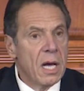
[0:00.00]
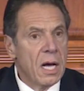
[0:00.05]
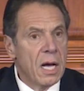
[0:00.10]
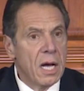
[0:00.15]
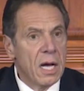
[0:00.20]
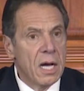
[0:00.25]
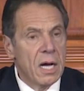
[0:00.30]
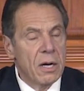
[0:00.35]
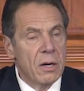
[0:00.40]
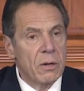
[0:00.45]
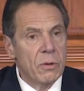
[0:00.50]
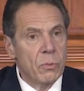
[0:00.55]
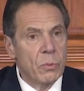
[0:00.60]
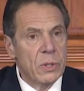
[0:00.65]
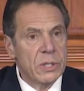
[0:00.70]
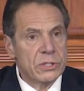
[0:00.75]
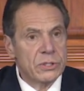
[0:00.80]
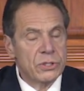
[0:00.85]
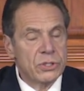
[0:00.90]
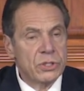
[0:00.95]
uh,
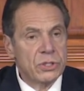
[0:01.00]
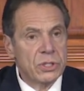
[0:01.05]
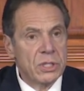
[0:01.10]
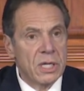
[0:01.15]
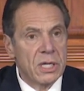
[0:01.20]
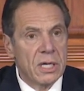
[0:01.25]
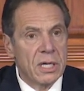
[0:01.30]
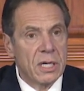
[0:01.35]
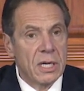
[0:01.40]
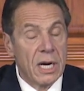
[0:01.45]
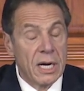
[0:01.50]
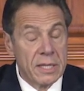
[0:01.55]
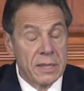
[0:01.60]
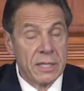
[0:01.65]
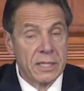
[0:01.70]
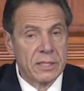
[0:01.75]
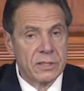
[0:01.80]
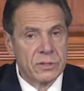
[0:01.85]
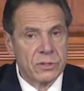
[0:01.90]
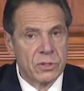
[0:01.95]
which uh, I
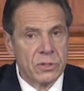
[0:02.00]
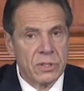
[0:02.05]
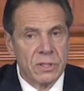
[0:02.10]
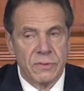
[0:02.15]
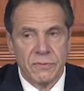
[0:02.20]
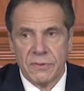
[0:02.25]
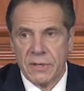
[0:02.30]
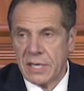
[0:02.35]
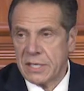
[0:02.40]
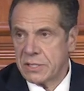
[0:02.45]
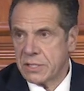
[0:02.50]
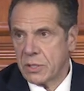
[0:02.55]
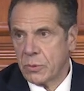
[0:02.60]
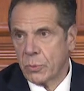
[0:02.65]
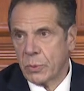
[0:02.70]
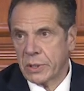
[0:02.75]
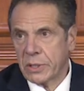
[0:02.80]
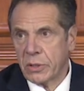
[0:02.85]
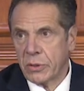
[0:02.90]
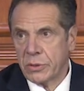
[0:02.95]
think is good advice.
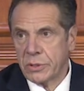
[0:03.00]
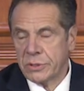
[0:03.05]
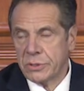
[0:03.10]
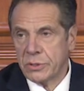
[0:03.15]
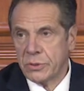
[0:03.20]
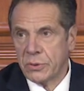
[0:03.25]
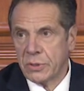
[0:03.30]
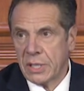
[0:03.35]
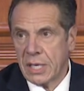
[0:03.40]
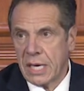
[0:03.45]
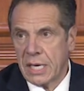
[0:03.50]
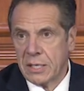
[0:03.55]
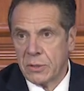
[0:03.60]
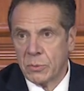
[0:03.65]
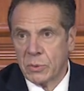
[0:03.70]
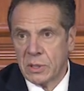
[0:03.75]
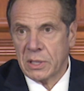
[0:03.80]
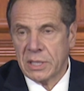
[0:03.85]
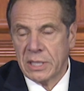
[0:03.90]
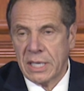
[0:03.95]
And we're going to do that.
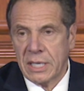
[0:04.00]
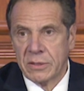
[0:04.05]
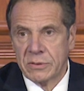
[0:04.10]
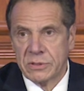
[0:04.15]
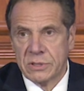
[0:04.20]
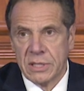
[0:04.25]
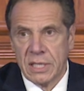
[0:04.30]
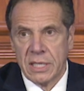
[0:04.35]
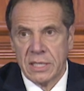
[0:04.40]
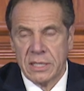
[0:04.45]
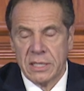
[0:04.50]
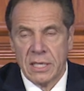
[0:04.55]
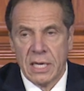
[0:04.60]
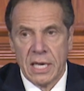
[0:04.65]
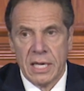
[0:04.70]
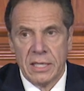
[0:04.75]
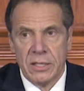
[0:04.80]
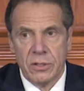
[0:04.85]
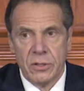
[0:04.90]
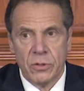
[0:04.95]
And announce a,
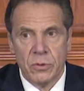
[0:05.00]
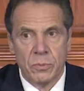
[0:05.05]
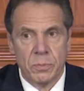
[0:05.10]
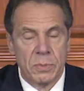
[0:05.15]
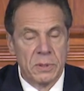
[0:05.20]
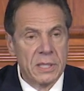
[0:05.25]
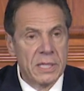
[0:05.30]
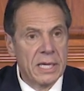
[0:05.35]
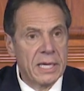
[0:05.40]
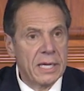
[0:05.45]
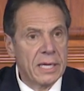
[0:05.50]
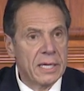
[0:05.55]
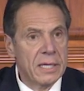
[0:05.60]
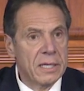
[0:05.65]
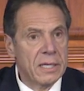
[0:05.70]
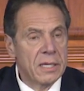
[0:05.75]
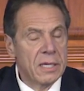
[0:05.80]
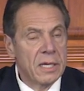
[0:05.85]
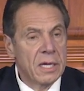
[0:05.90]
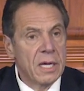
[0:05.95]
a new
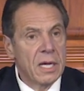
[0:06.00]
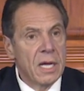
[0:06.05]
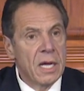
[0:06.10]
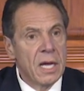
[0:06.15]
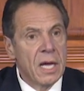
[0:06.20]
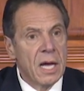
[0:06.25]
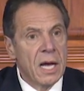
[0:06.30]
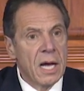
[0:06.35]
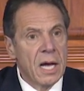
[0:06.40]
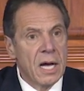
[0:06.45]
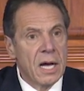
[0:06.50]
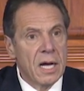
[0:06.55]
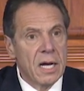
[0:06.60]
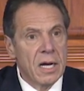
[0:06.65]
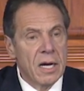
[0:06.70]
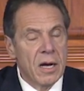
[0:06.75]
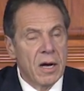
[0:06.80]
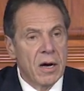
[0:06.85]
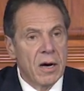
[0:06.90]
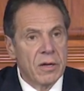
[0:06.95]
plan uh,
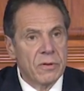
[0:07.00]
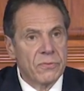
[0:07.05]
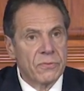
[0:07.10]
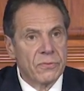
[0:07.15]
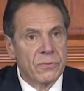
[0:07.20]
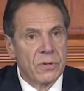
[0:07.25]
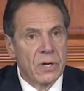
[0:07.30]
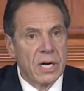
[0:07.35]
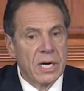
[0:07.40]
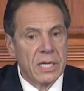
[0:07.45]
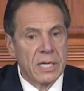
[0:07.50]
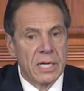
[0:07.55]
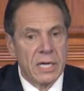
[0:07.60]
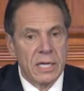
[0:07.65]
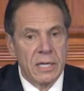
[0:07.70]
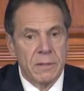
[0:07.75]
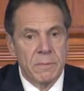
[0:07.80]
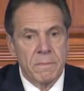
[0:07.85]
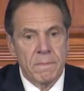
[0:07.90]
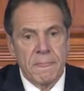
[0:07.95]
on
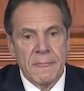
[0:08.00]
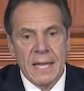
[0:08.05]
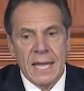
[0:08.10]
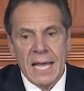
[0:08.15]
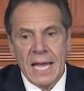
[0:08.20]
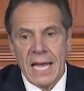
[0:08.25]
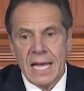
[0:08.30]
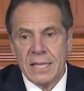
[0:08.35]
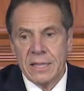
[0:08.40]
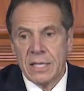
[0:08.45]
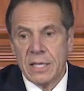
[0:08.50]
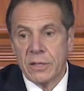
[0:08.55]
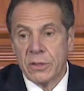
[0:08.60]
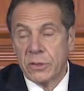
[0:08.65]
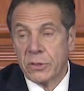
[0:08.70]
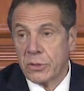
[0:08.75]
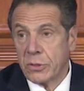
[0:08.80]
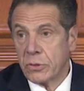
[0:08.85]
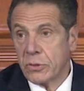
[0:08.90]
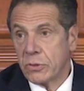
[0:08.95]
Friday. And then,
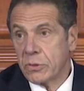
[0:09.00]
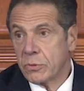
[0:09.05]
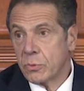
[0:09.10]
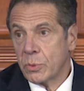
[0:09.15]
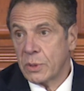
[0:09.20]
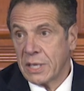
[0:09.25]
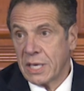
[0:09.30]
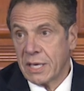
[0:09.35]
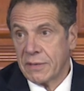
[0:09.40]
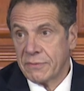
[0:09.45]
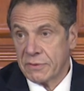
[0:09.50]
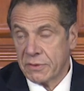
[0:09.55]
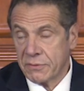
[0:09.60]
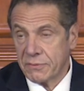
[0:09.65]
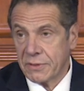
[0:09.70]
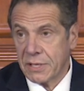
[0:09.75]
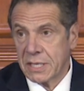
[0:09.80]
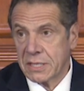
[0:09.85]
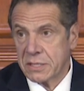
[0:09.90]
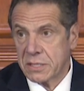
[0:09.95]
third, we have the
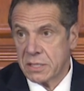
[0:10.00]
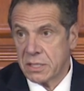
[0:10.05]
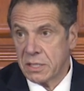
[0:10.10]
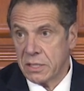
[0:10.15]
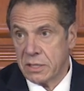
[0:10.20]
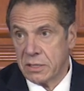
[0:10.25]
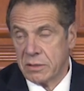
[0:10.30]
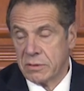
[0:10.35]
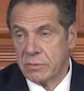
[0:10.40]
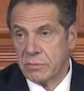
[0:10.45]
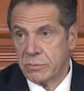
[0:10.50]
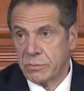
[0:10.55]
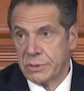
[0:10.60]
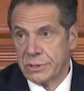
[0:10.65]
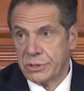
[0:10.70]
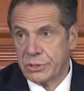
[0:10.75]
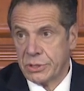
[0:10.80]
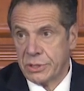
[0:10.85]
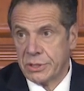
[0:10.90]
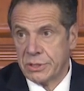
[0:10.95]
vaccine,
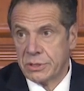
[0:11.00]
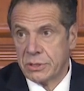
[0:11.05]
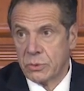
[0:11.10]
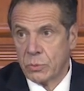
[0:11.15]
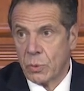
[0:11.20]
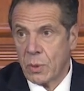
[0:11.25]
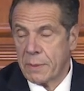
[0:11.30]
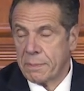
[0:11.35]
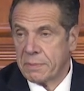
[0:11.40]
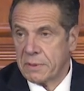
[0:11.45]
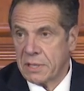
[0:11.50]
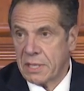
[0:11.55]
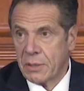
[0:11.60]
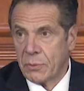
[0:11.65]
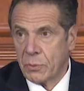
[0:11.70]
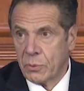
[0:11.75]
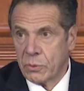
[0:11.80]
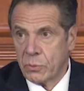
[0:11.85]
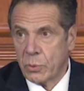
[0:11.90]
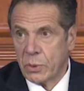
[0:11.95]
which is the weapon that
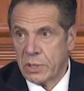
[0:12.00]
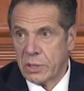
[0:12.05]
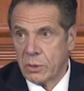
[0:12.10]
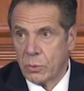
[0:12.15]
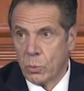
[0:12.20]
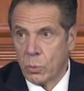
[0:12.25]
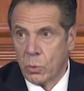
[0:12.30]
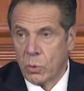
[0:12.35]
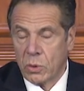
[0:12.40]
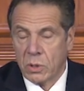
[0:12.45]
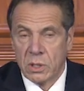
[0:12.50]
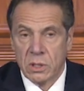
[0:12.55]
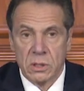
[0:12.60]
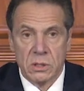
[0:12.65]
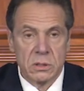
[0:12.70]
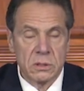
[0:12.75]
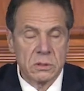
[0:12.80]
will win the war